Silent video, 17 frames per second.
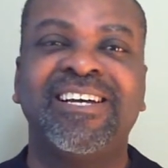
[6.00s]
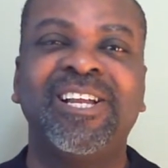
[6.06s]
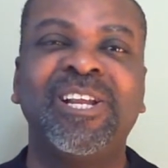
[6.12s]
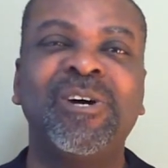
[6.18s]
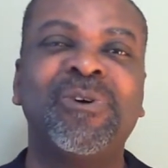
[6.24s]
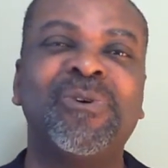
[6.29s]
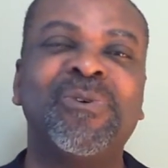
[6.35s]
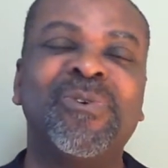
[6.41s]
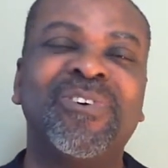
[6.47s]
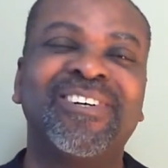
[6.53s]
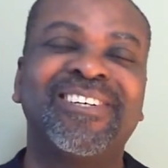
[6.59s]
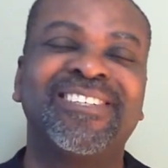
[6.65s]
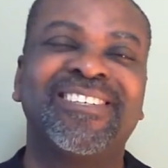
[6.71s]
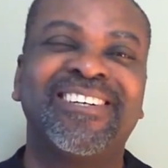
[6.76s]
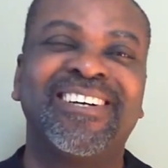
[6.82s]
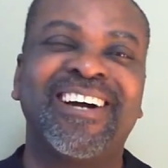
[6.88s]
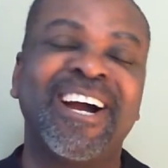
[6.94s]
Hello,
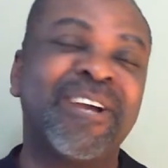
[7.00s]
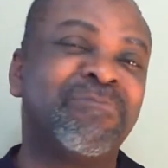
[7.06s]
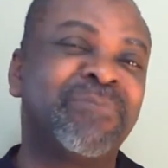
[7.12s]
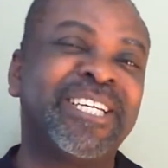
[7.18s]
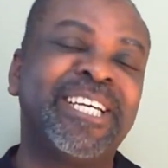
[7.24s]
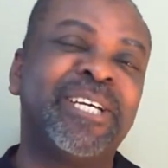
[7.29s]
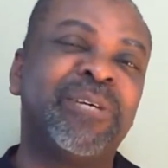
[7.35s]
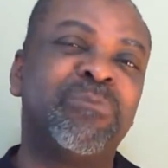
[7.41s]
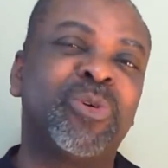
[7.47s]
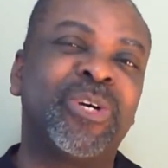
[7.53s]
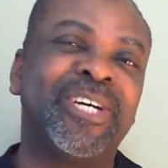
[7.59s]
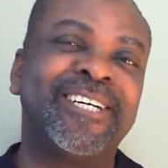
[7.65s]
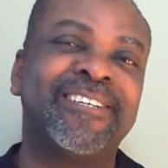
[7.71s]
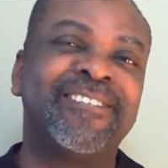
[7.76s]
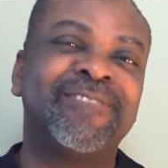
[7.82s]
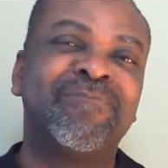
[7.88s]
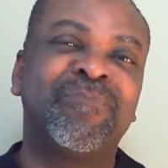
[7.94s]
I am
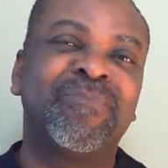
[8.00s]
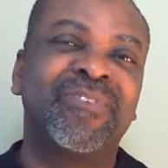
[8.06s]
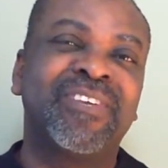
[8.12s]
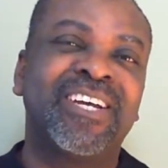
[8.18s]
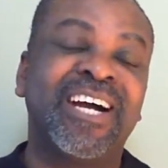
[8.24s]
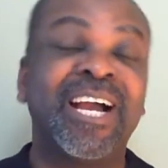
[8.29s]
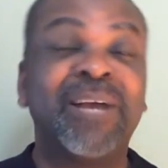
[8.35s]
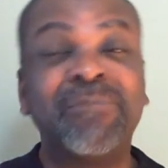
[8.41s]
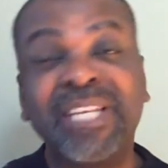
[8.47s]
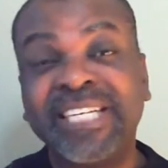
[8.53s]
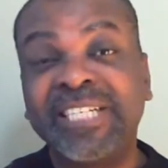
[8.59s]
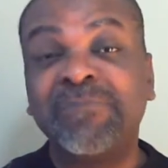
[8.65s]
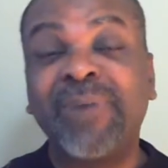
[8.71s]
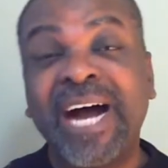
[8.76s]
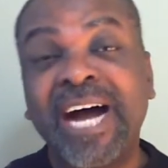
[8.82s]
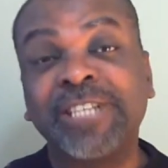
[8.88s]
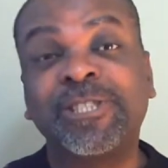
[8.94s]
Gabriel. I am
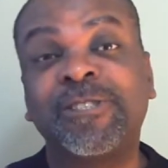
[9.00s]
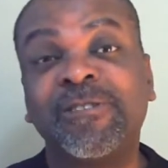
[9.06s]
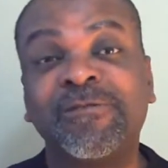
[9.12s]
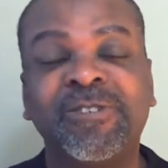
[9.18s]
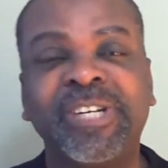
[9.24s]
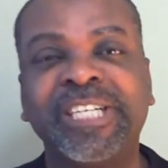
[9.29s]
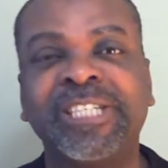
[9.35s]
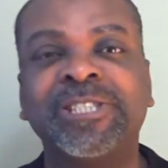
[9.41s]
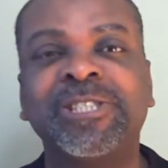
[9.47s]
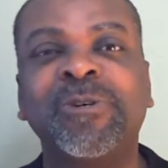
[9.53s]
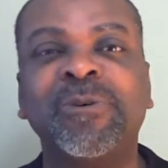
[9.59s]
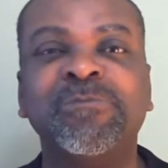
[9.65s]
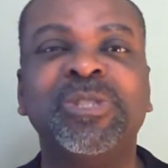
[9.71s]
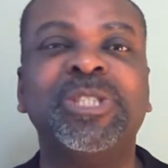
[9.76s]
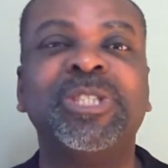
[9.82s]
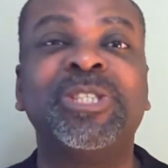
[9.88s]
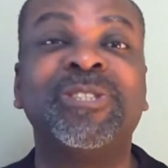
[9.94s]
lead pastor of Grace
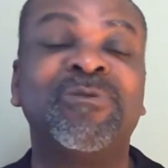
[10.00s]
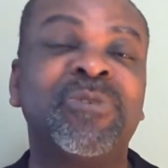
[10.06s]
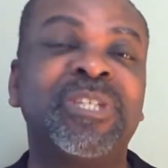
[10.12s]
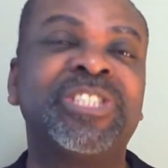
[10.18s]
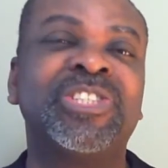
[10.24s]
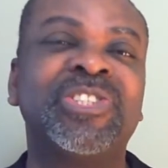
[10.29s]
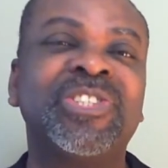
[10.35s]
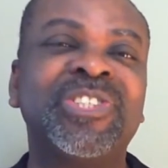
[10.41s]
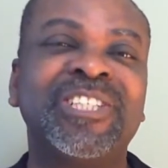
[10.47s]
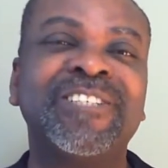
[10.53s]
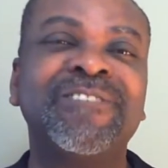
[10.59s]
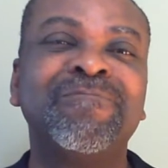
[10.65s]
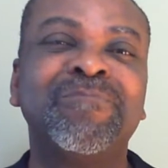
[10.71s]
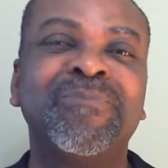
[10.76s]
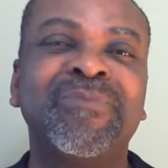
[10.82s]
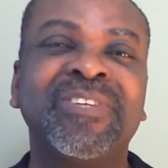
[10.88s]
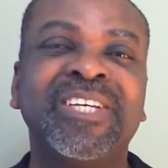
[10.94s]
Communion Richardson.
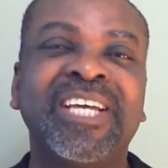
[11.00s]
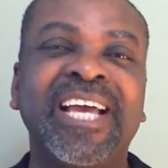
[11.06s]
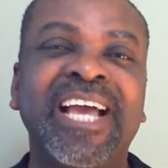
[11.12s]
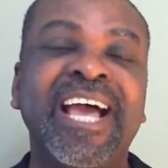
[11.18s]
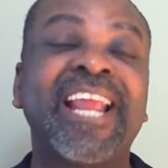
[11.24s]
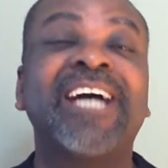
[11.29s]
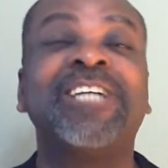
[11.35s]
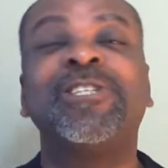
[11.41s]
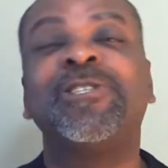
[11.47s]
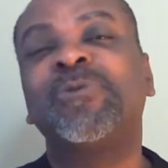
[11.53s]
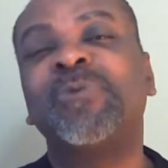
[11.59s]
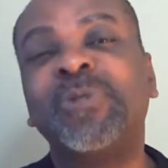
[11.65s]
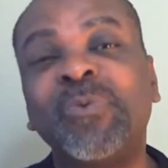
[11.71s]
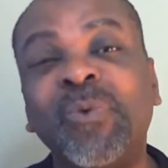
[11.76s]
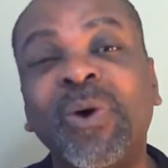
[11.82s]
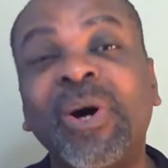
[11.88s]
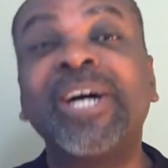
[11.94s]
And I just
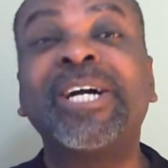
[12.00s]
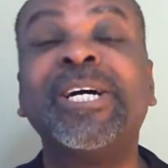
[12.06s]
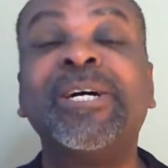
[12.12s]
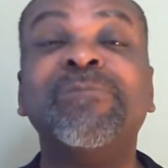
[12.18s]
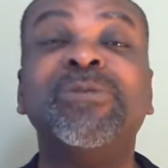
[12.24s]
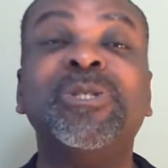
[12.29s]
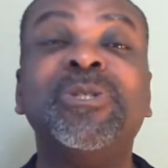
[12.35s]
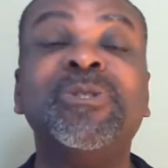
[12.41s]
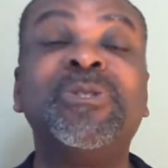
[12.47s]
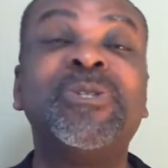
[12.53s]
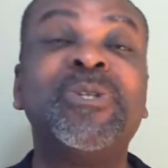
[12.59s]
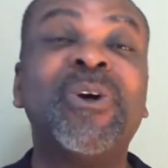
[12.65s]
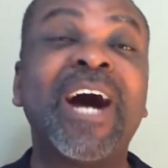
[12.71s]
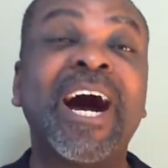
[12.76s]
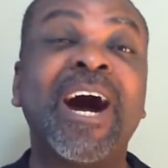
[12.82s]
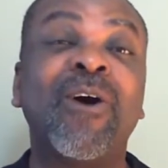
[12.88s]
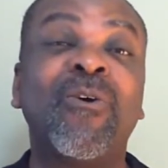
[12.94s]
want to welcome you
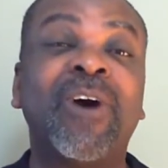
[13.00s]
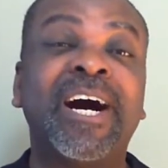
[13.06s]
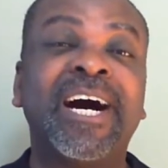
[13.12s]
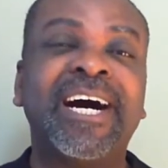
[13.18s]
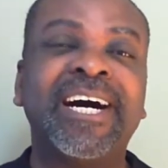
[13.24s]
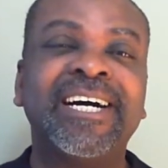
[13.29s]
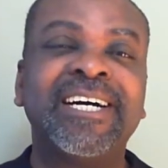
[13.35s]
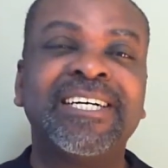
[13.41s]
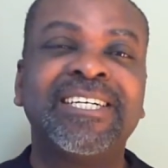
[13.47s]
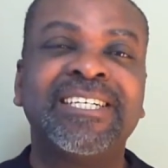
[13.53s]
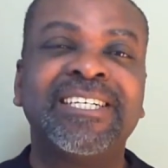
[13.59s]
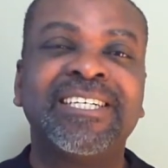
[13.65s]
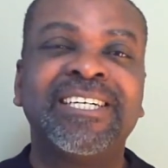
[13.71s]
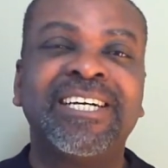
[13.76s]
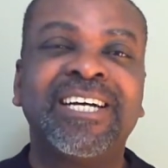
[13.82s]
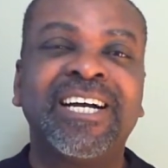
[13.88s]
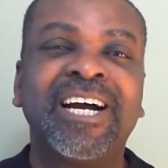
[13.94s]
to our
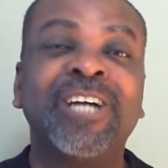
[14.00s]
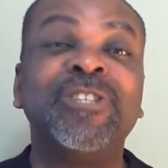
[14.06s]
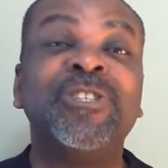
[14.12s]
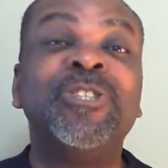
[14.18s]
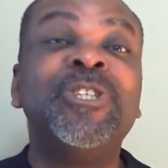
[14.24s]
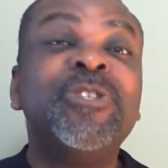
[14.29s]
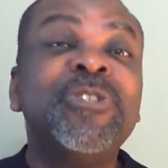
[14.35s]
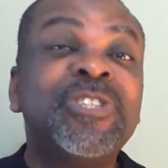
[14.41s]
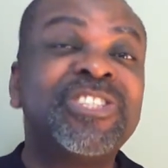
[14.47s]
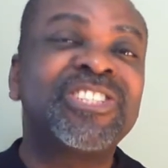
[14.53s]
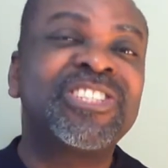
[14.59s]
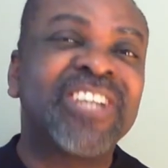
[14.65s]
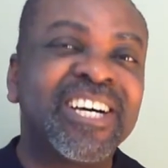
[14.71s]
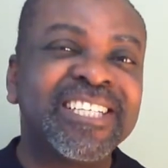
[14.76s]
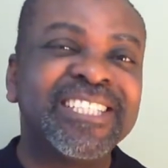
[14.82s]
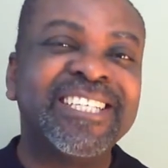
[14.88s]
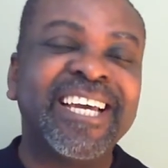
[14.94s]
Youth
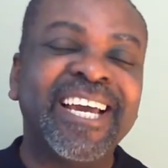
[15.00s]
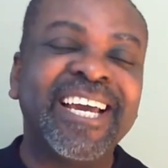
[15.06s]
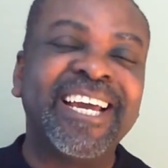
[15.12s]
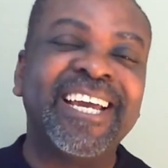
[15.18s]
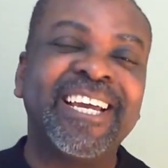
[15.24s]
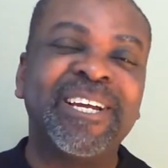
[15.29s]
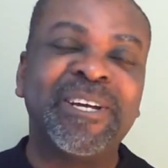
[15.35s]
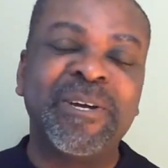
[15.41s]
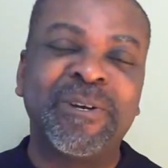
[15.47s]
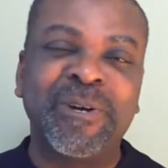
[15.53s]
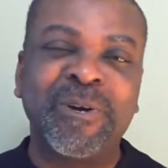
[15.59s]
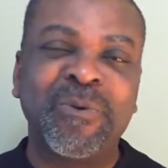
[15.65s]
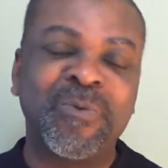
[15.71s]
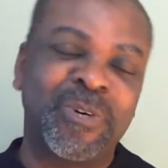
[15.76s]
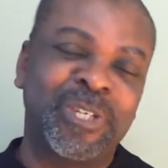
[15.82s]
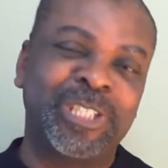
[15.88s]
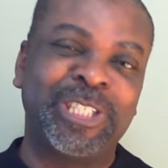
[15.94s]
Sunday
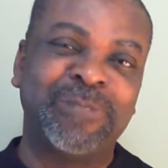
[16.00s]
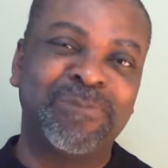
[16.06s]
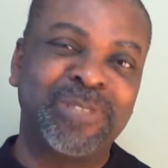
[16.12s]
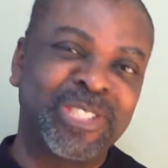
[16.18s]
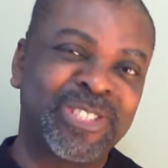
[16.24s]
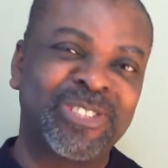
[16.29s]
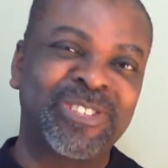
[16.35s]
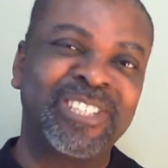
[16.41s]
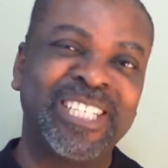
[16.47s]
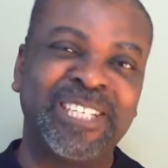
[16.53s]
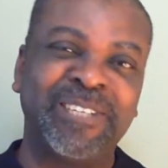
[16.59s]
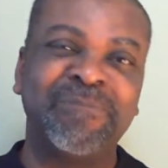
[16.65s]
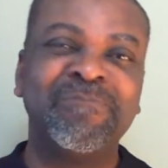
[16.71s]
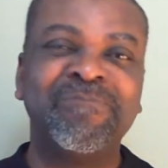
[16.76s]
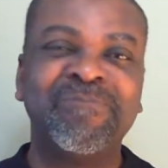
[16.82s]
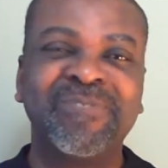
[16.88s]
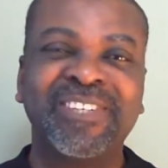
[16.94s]
worship
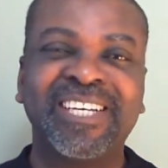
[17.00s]
stream.